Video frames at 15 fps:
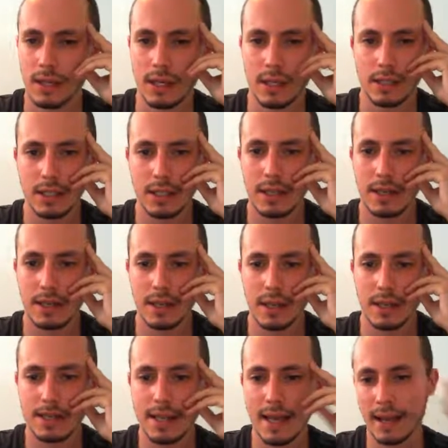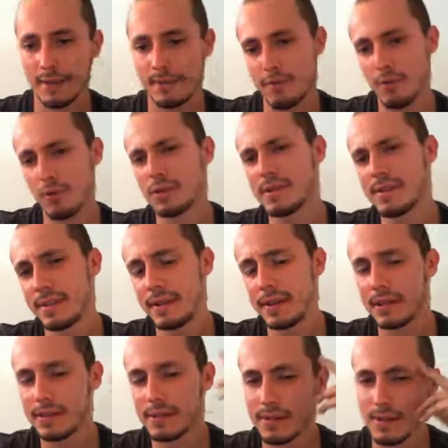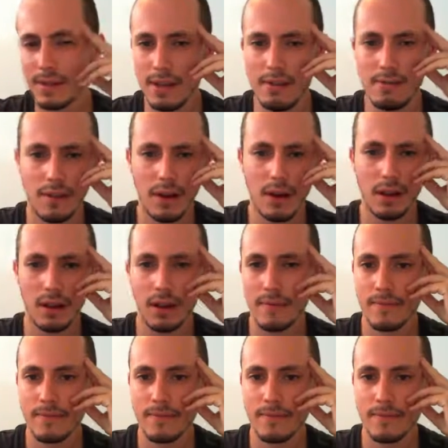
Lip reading: continuing the attack and forcing the king to the e file.